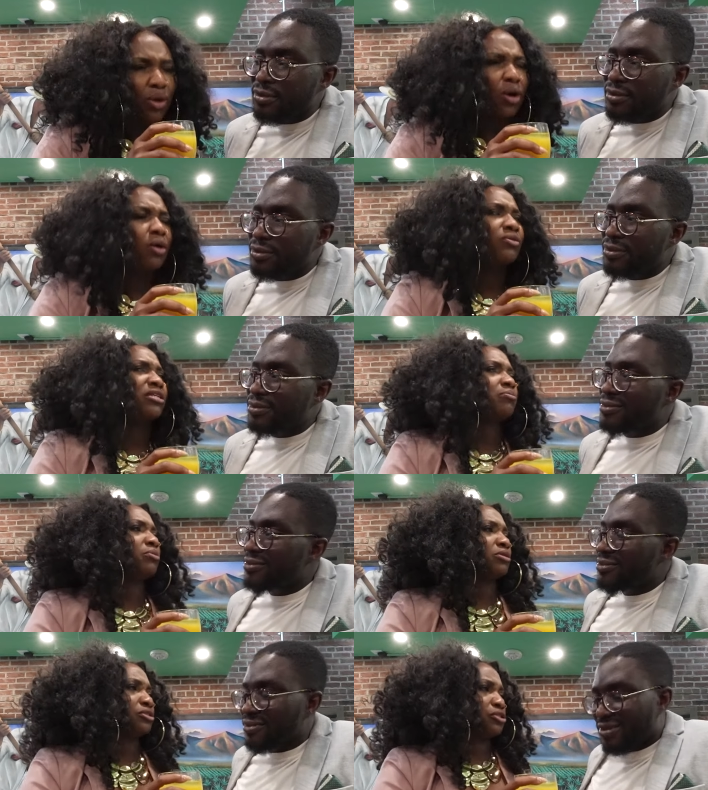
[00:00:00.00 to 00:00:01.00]
Speaker 1: Oh, that's
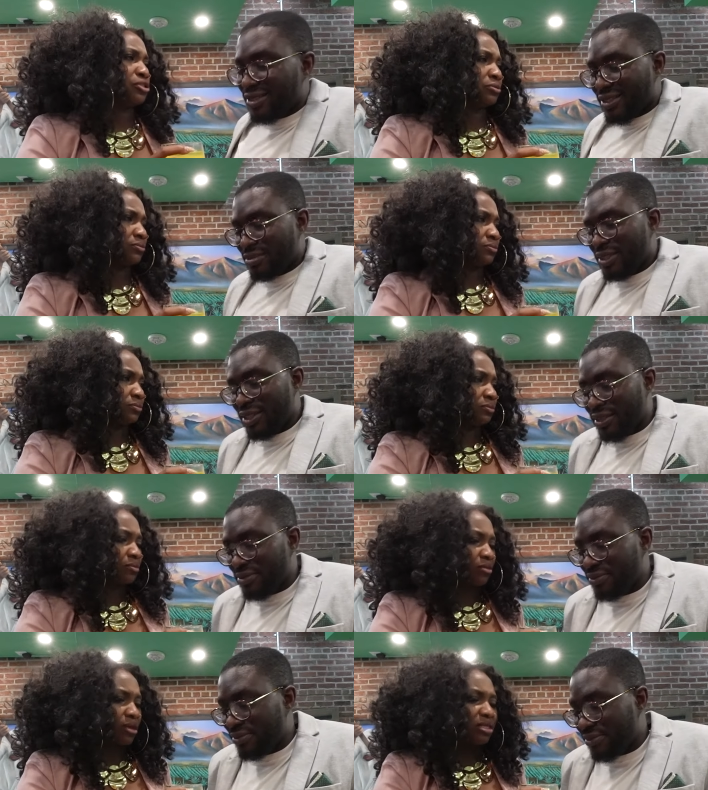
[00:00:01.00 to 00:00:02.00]
brunch.
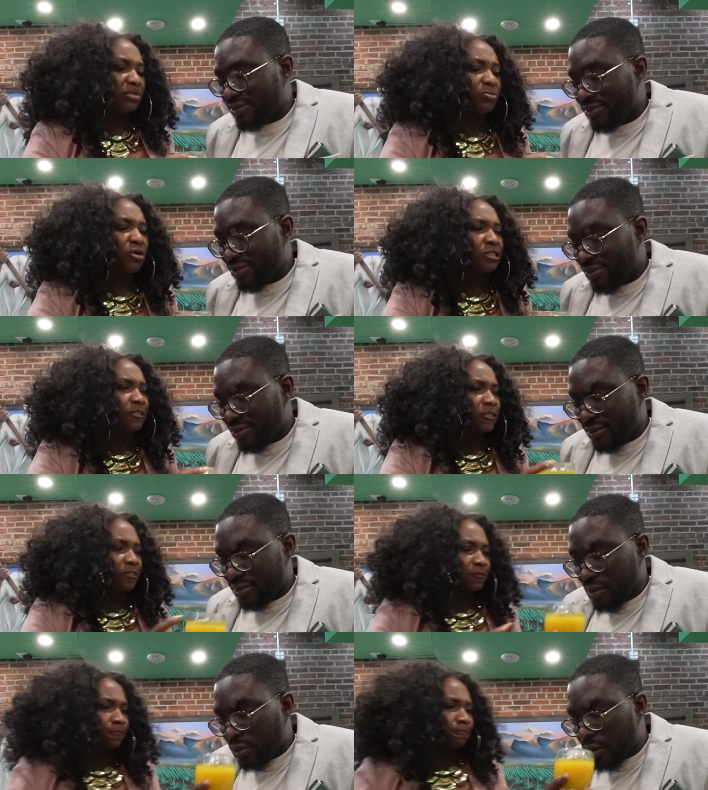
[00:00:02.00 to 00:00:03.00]
That's brunch.
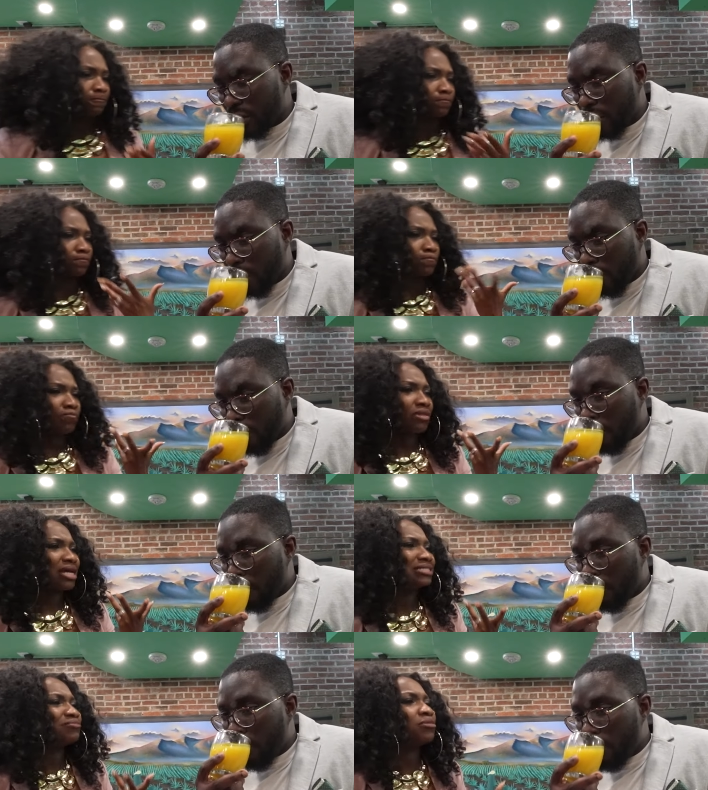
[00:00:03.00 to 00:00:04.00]

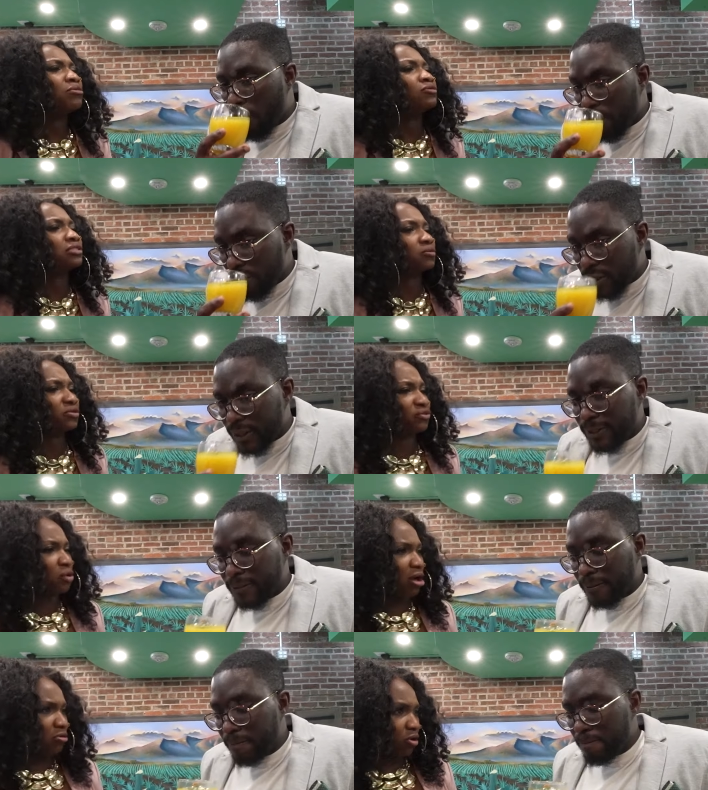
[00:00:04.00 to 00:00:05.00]
That's a mimosa with no
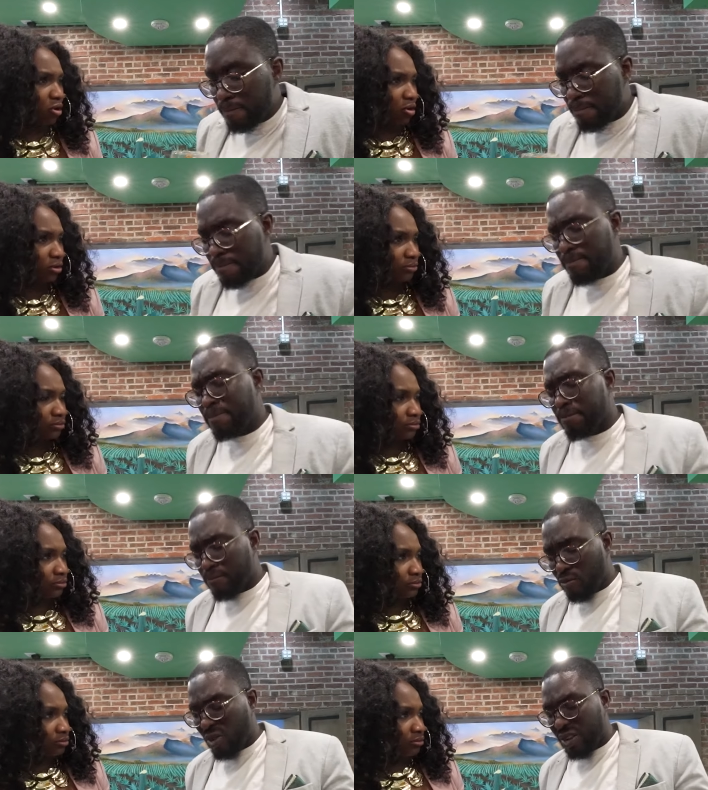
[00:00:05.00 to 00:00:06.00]
alcohol. Mm.
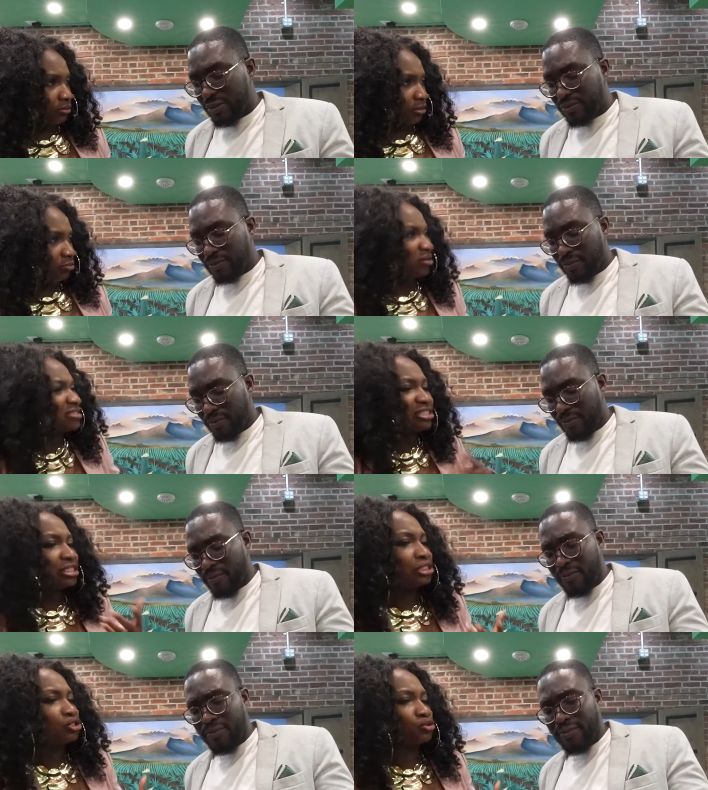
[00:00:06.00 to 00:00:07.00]
But I
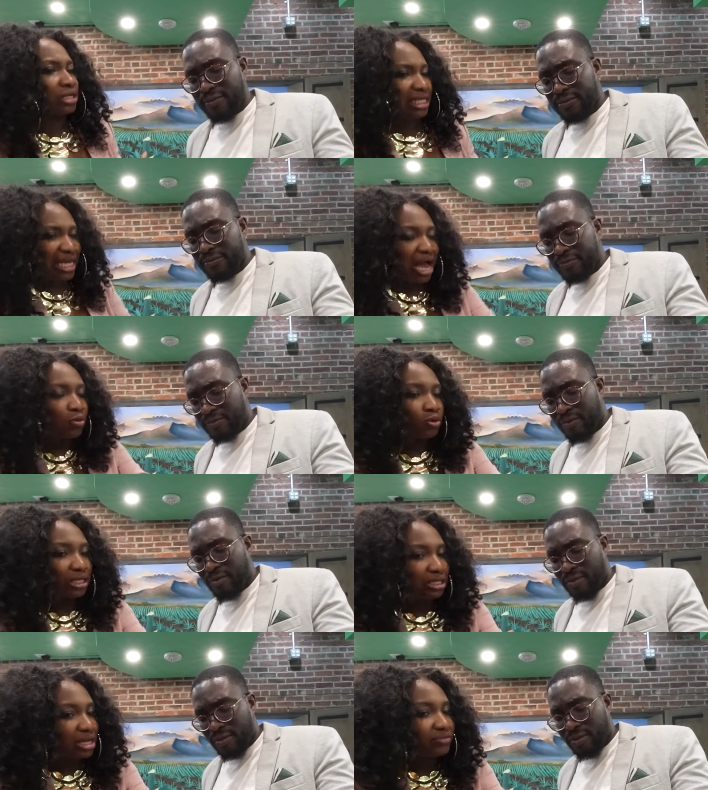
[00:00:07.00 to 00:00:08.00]
still enjoy it. Like, I would
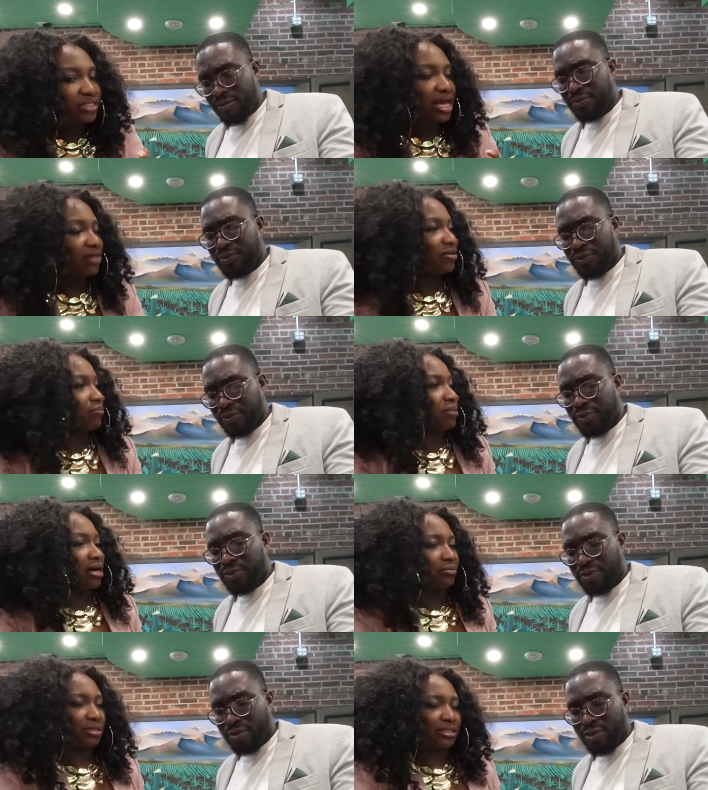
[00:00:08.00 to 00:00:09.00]
love to have that
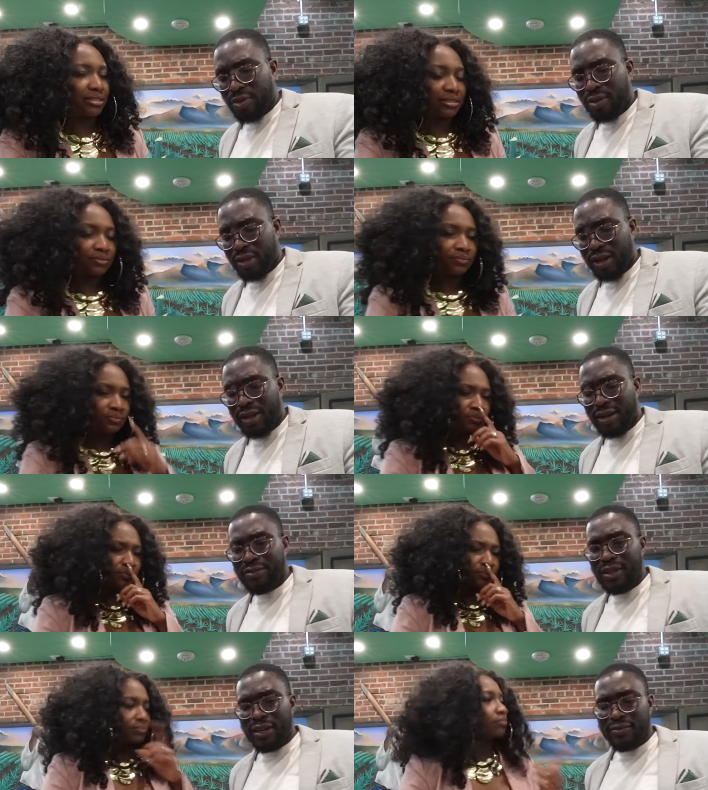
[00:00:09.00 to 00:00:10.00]
bottomless. Up
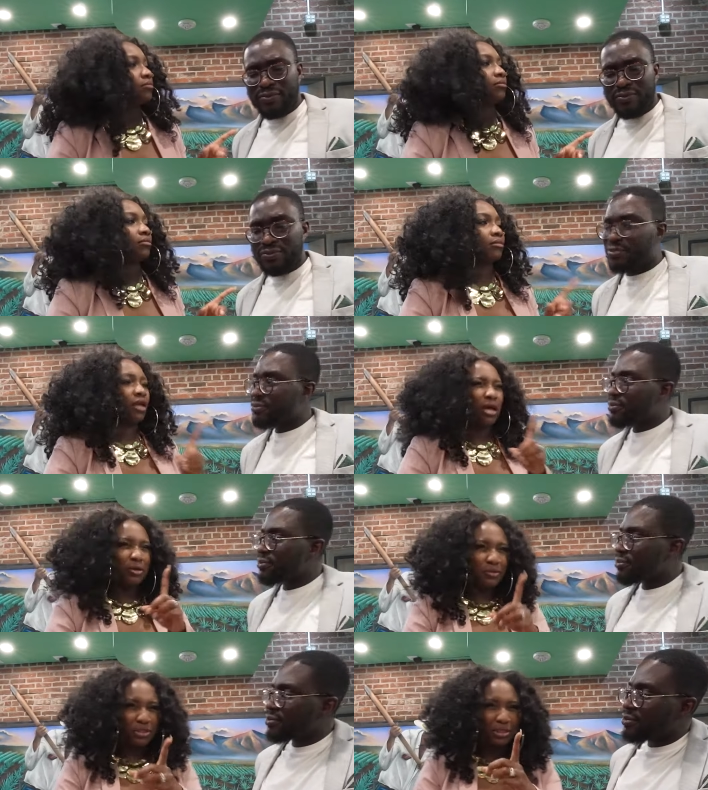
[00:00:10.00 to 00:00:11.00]
that. I know
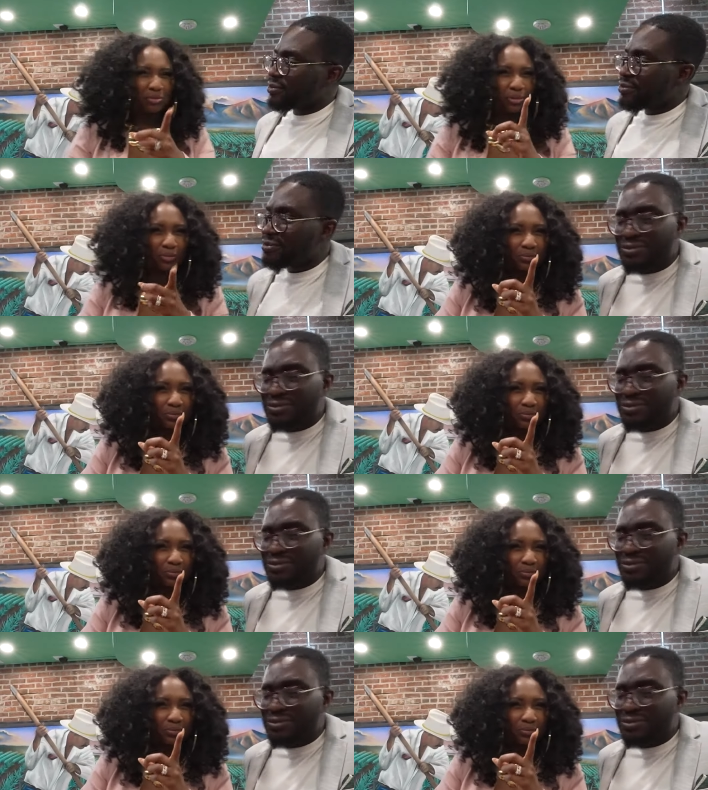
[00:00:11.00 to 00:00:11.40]
what she's up to.